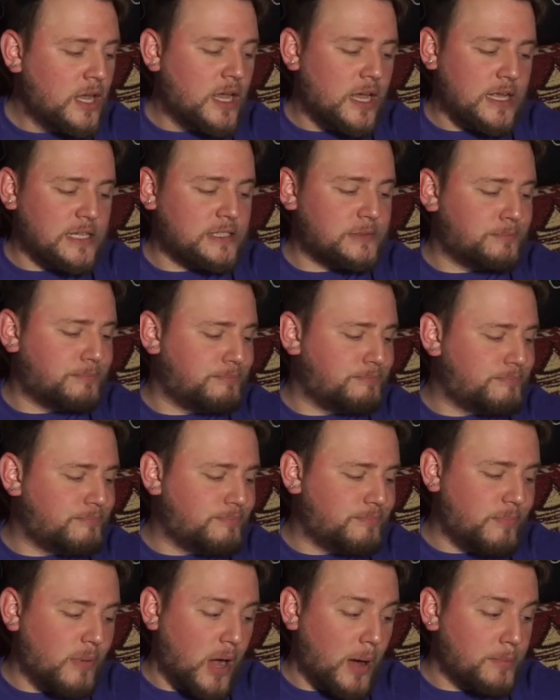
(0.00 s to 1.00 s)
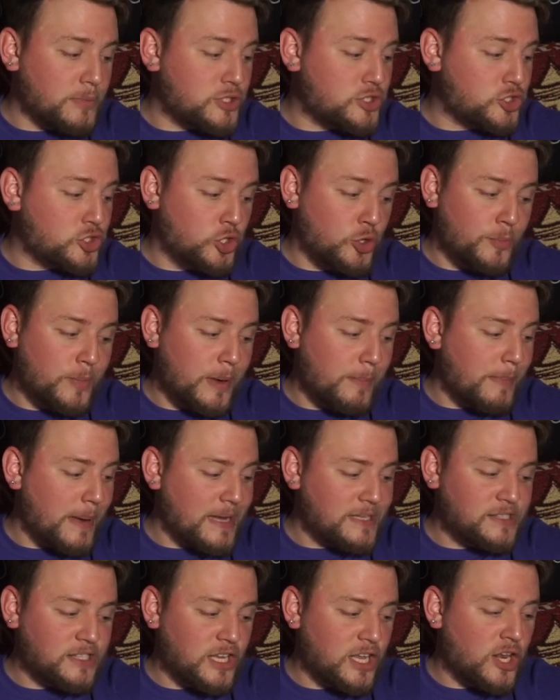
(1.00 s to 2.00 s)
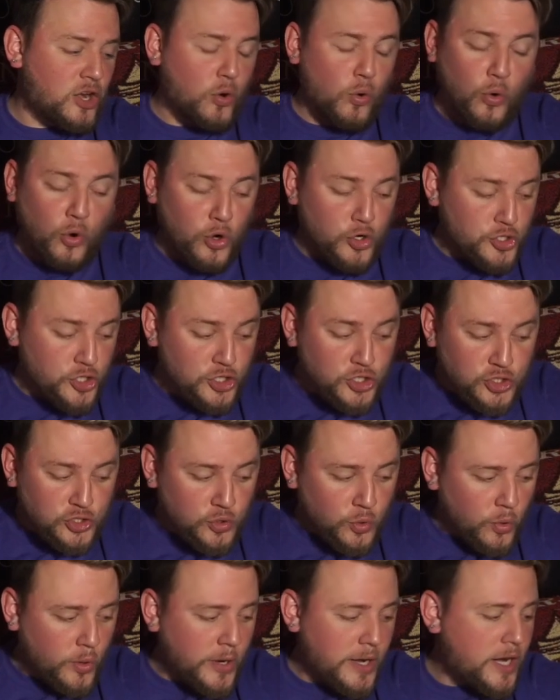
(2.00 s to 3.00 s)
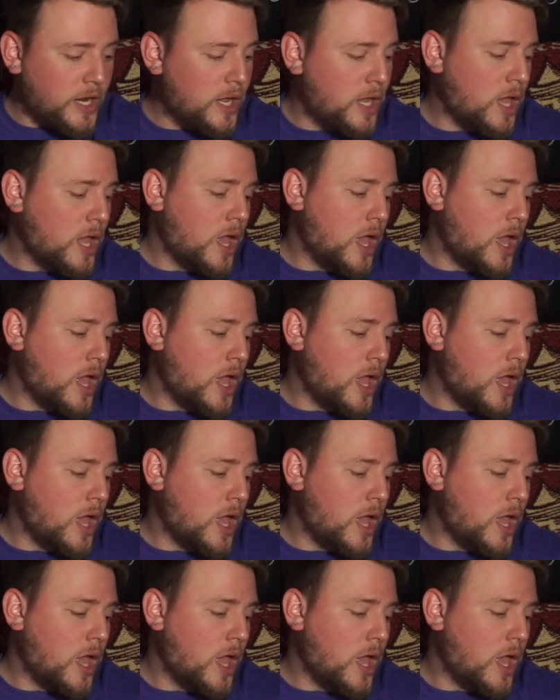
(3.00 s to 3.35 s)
It's, I'm assuming, basically an origin story.